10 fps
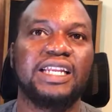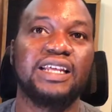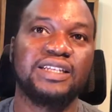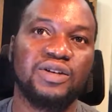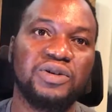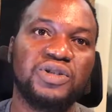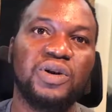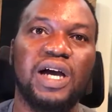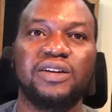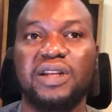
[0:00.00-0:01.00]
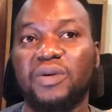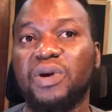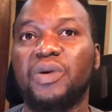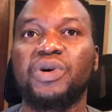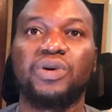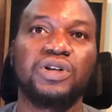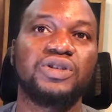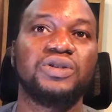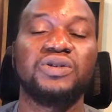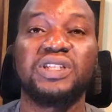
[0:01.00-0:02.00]
There's also another way we could
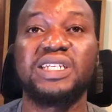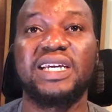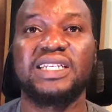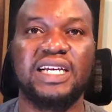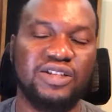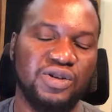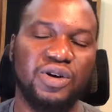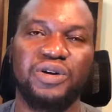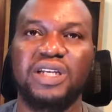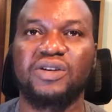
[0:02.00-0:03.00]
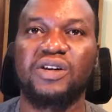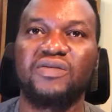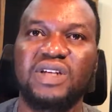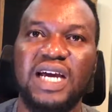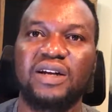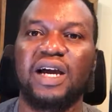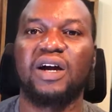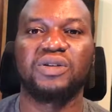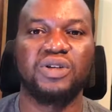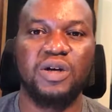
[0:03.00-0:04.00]
also use DSR to correct all of that.
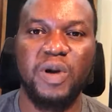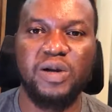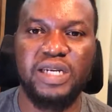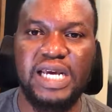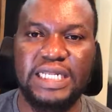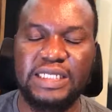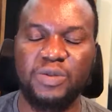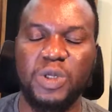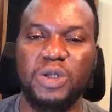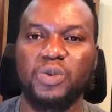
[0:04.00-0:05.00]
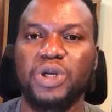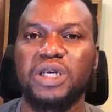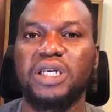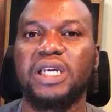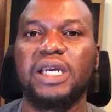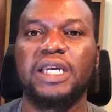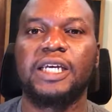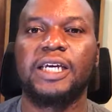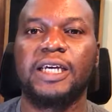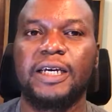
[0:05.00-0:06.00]
I'll talk about that when we
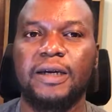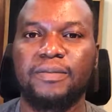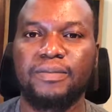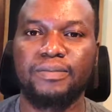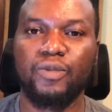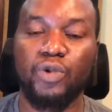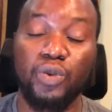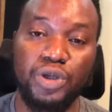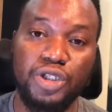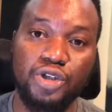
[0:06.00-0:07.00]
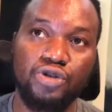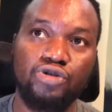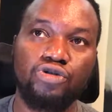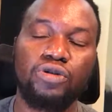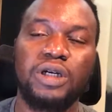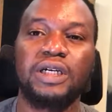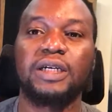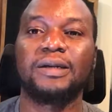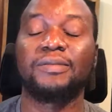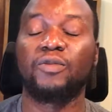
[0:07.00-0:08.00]
do
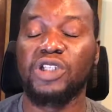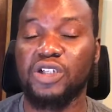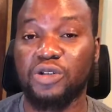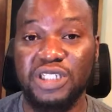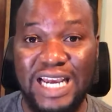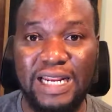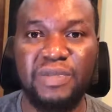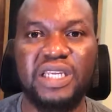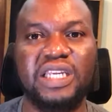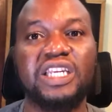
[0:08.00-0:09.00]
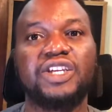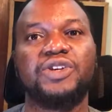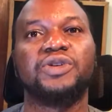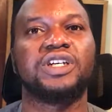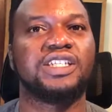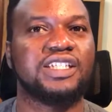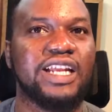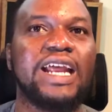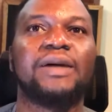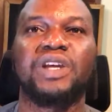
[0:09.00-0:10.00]
what's it called, dynamic EQ, because
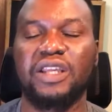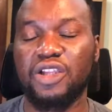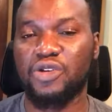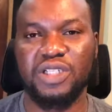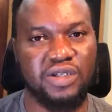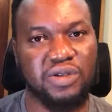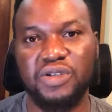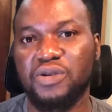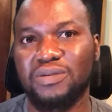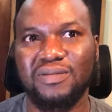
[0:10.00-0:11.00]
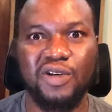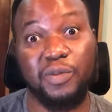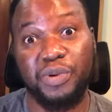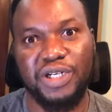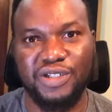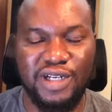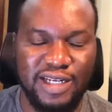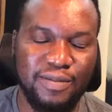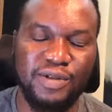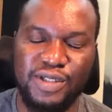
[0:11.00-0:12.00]
dynamic EQ is also compression
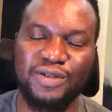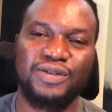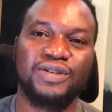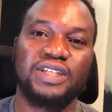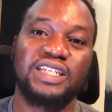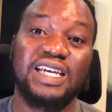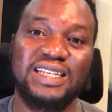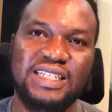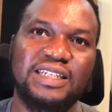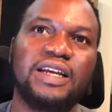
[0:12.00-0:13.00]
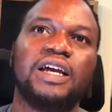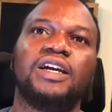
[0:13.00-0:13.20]
and it's also de-essing.